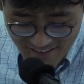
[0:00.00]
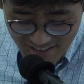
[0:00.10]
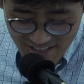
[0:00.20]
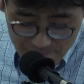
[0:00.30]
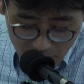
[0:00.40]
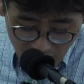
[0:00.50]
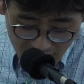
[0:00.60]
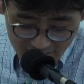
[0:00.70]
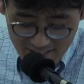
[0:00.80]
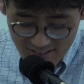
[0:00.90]
His
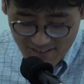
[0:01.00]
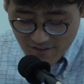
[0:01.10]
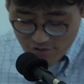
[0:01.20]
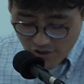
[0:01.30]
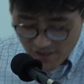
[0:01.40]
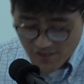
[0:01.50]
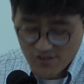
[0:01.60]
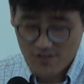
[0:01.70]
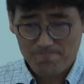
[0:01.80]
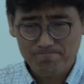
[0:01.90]
body, the
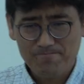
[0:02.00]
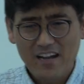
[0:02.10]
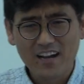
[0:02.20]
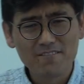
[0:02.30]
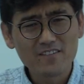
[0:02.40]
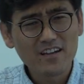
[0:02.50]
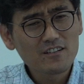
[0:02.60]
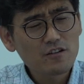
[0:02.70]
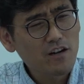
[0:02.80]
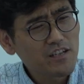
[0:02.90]
church, uh,
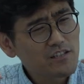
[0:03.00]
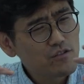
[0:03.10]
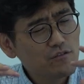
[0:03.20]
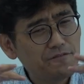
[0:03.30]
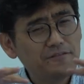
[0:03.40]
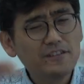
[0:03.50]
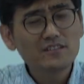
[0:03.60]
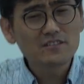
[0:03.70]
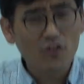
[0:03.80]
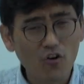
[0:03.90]
and Christ who
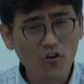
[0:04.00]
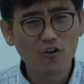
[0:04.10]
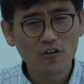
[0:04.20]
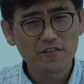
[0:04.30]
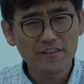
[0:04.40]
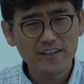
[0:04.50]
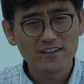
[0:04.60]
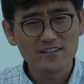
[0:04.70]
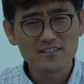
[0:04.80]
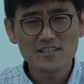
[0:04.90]
fills all
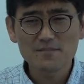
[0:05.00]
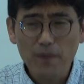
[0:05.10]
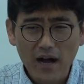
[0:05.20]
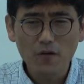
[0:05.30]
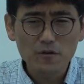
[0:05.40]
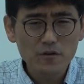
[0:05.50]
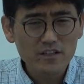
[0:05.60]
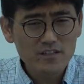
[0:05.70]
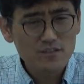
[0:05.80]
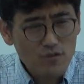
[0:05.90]
things. His power
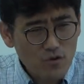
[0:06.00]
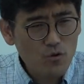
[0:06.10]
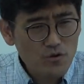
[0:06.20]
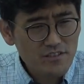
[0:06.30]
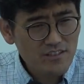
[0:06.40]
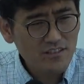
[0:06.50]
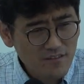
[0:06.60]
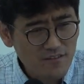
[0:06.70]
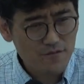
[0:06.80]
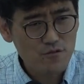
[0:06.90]
is
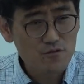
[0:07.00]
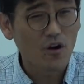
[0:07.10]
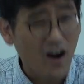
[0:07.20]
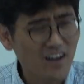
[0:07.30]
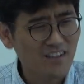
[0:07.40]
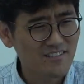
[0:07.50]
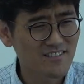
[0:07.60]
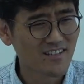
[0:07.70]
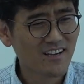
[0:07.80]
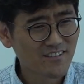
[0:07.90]
coursing through
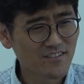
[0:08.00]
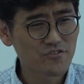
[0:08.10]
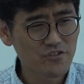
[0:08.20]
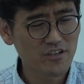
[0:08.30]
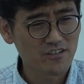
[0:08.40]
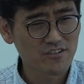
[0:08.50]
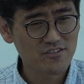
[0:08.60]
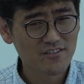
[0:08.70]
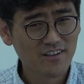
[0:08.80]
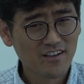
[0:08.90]
us, the church.
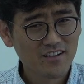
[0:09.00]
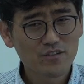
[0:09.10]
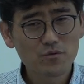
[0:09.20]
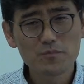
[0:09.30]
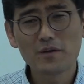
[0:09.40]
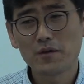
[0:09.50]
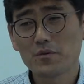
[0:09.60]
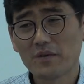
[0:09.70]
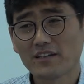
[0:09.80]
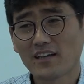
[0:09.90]
You know, we might,
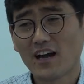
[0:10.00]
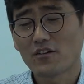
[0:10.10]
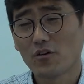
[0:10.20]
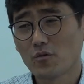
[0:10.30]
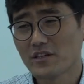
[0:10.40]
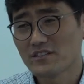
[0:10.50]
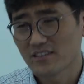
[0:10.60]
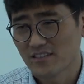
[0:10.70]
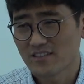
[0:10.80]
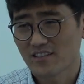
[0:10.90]
we might not always
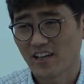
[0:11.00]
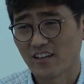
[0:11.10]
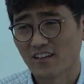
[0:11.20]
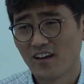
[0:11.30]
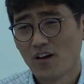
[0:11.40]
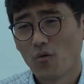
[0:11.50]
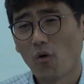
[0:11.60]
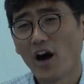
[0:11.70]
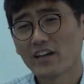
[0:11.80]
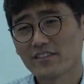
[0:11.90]
understand
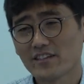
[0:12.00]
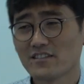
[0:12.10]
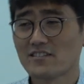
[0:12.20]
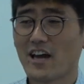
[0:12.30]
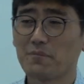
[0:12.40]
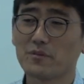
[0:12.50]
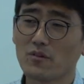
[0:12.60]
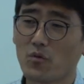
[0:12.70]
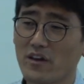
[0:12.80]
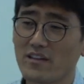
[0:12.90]
why things happen
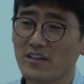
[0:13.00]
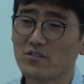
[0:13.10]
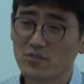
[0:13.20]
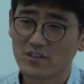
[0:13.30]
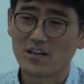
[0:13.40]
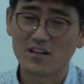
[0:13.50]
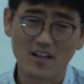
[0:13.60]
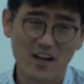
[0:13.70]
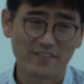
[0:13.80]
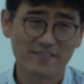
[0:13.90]
the way they do in our
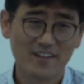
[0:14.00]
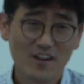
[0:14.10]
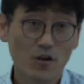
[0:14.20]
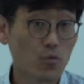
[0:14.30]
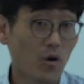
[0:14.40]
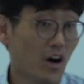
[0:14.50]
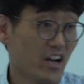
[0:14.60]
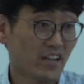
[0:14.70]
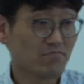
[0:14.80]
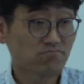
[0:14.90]
life or
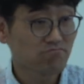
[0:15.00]
why